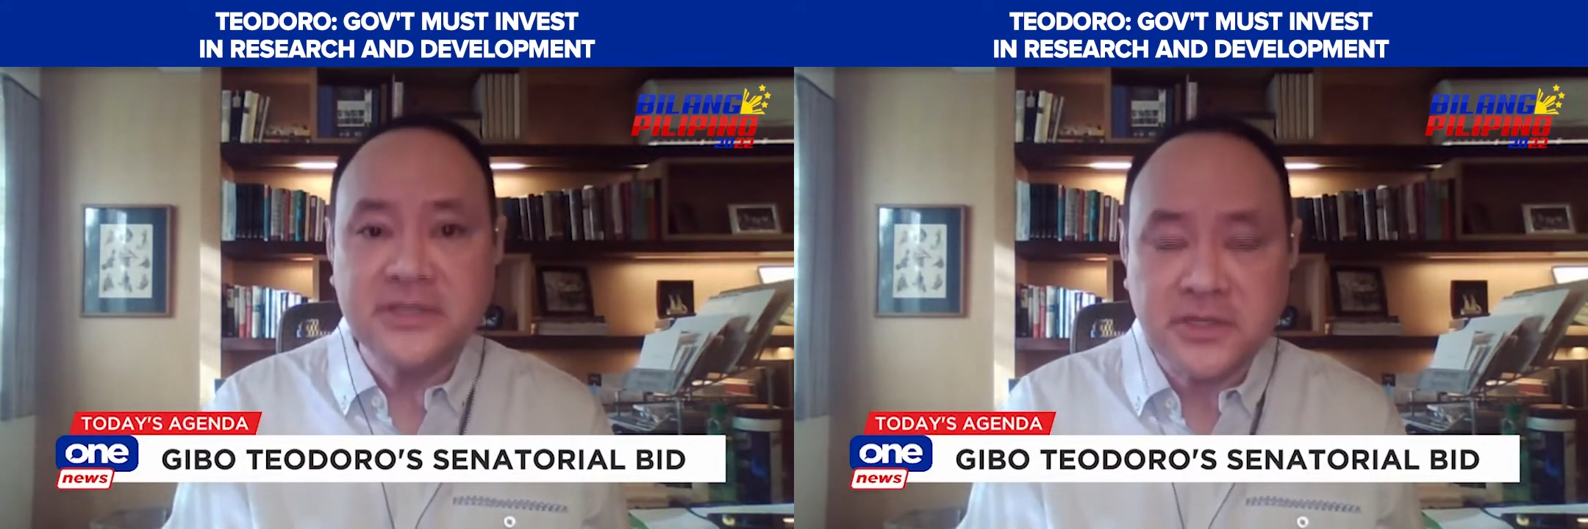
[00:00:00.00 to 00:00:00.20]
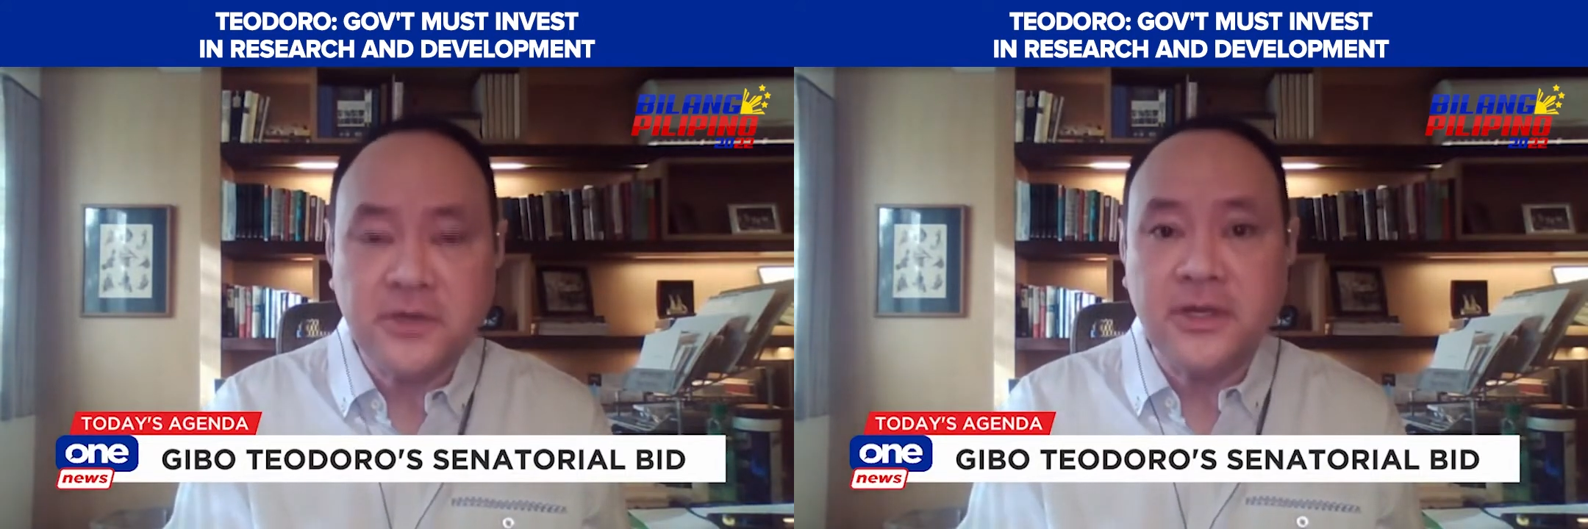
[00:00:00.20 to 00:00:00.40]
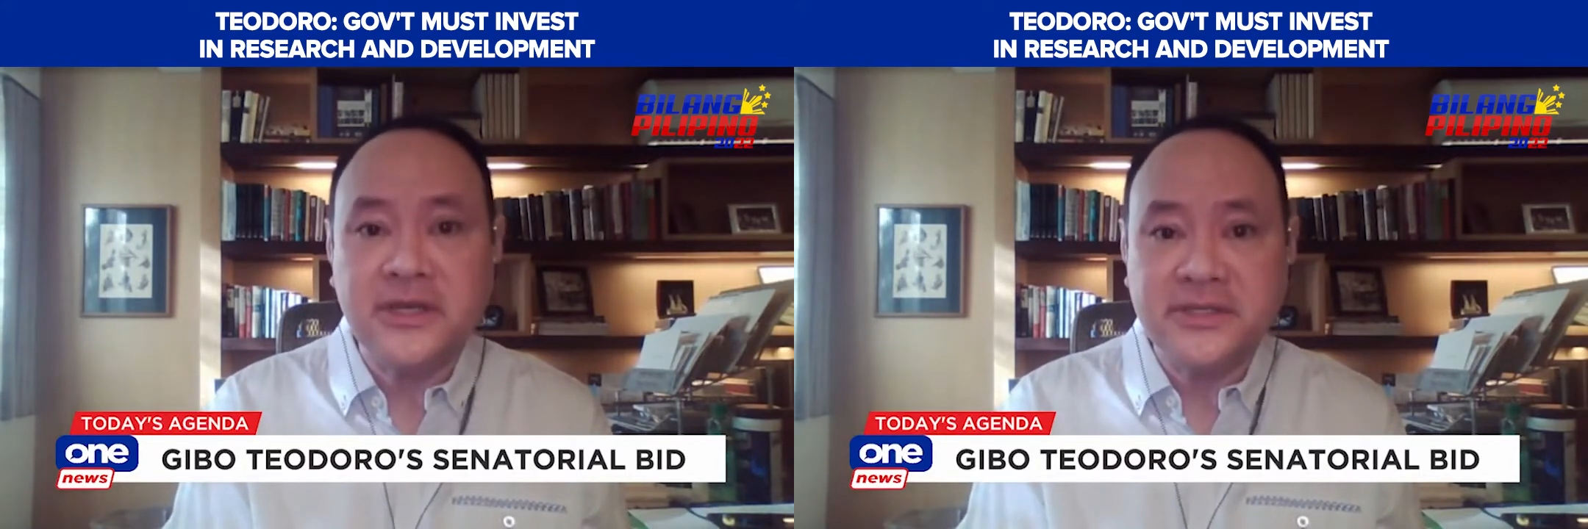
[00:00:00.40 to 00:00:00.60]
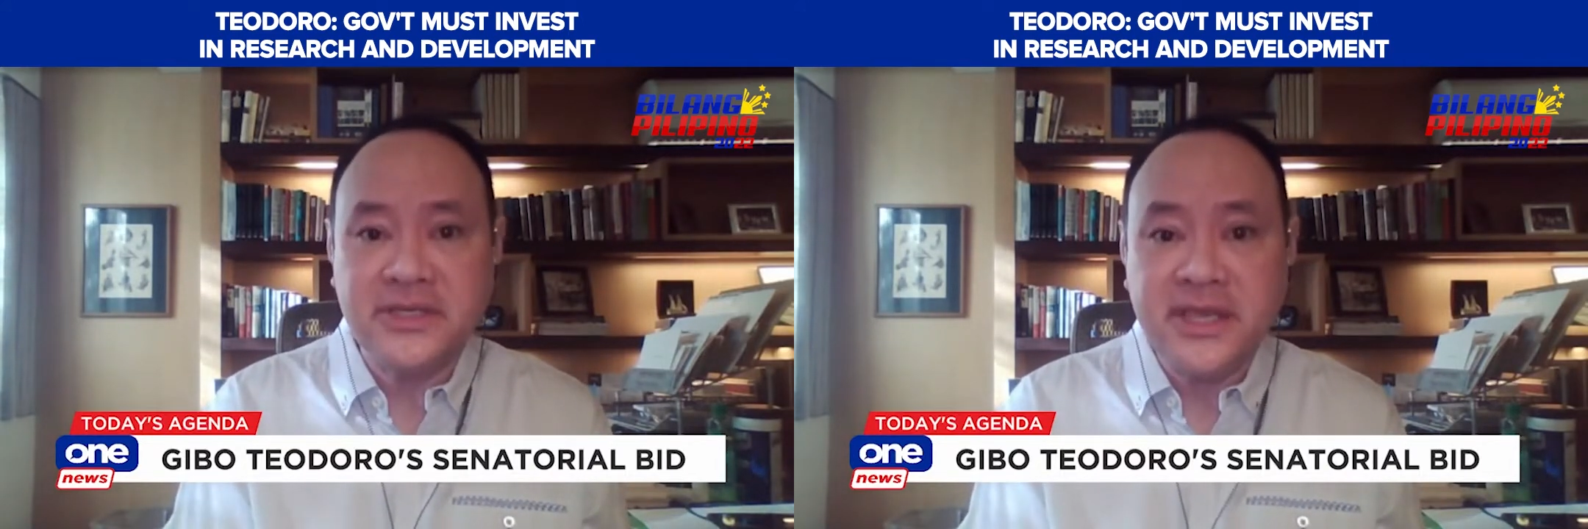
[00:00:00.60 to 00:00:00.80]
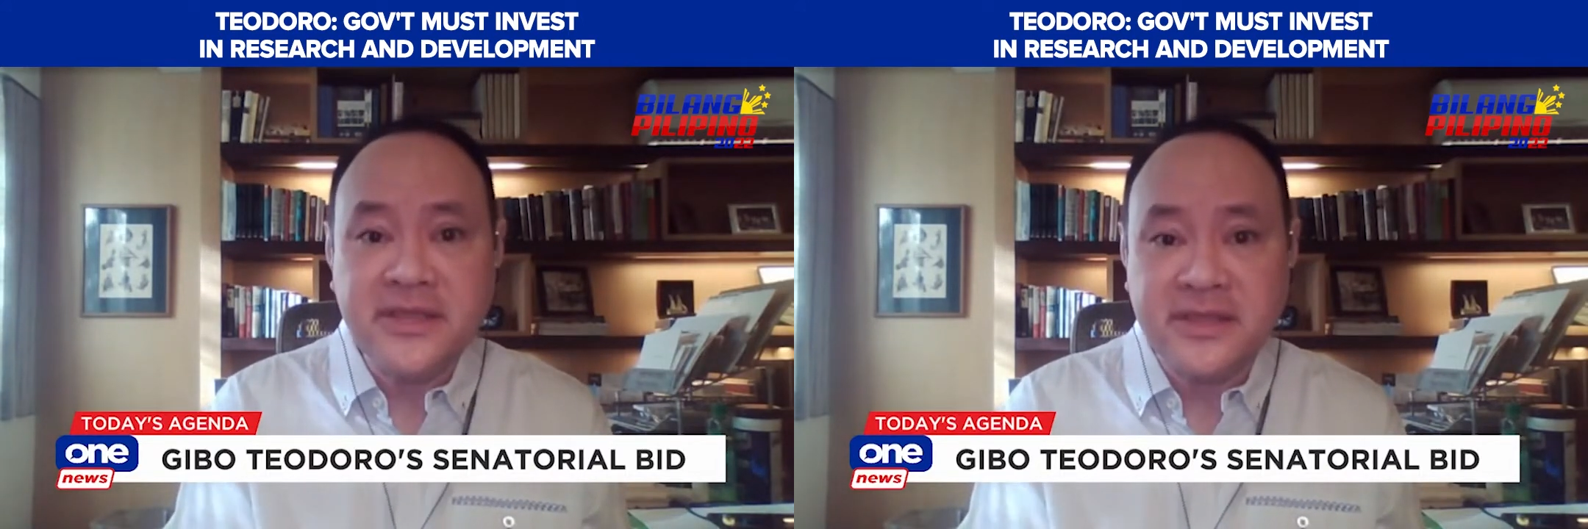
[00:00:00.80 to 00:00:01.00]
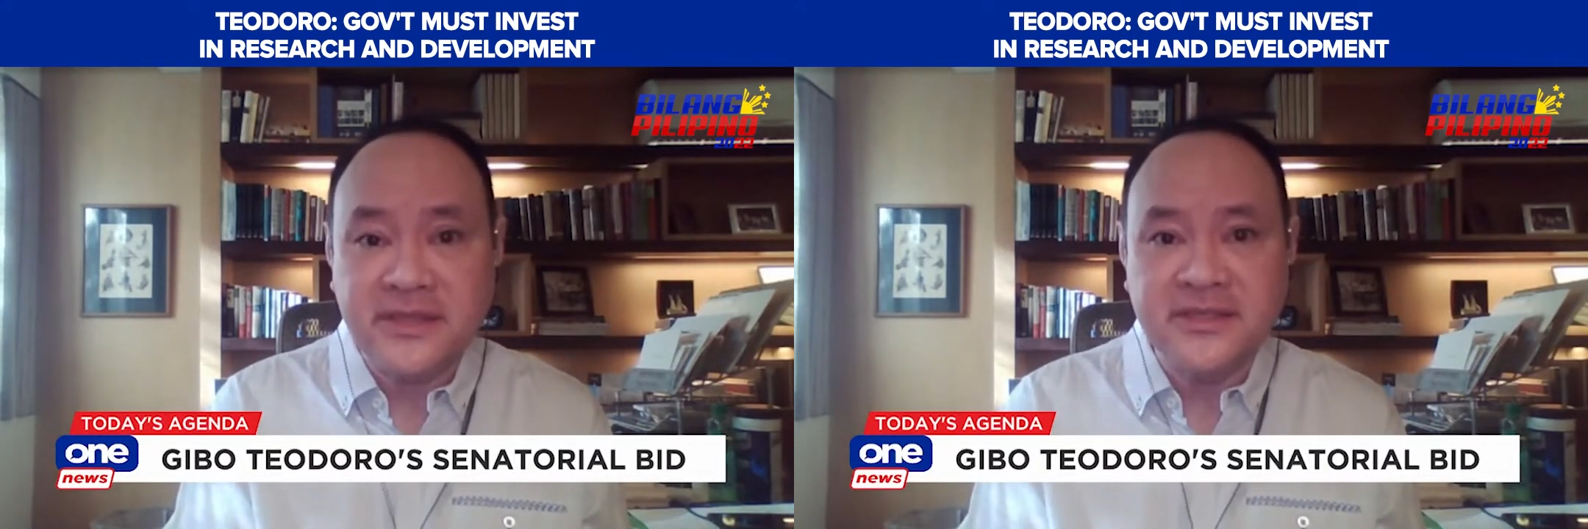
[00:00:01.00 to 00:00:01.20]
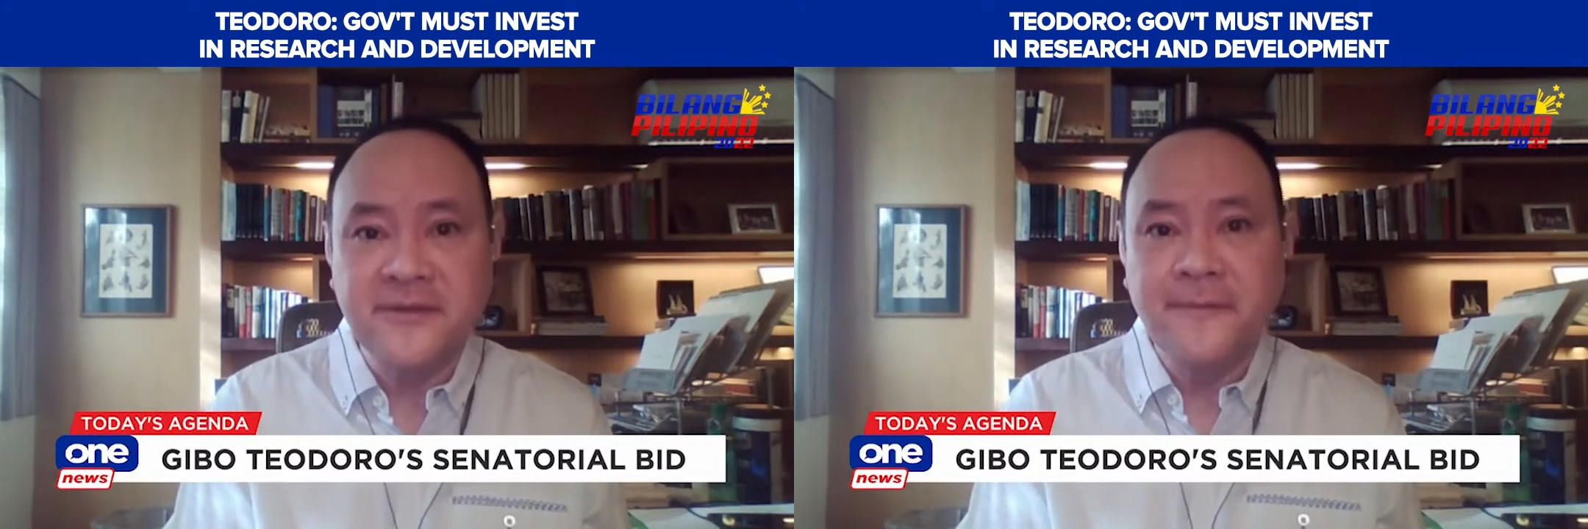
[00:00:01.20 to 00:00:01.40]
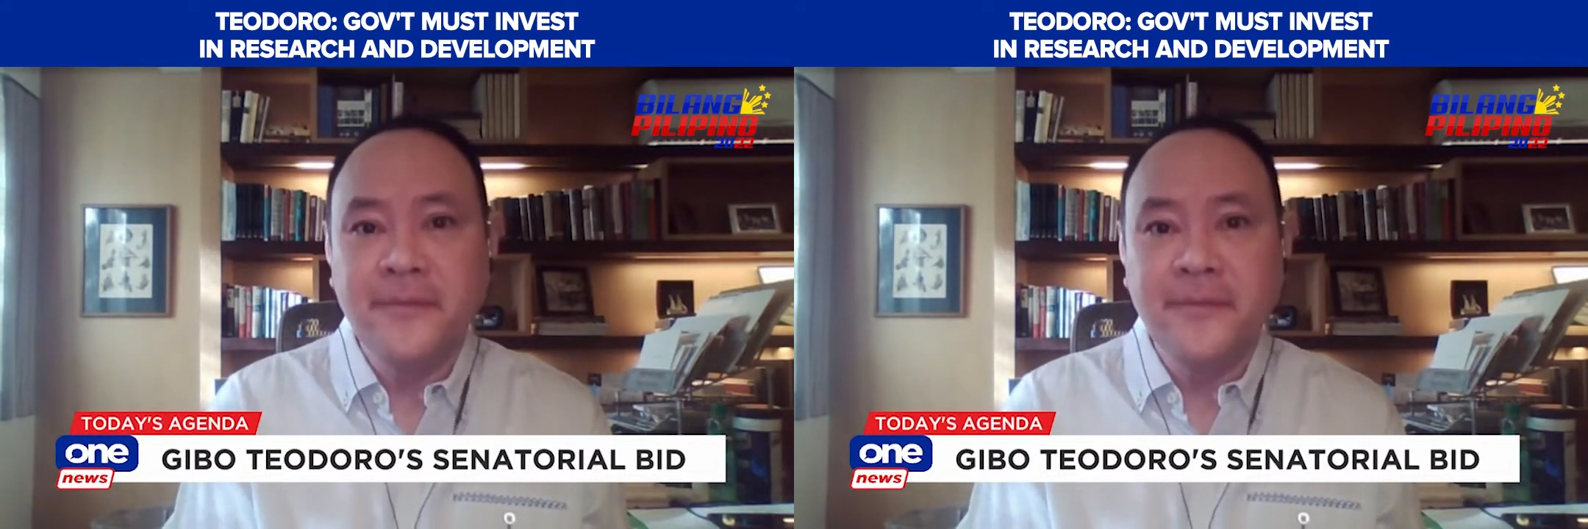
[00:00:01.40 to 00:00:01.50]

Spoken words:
scholars in this.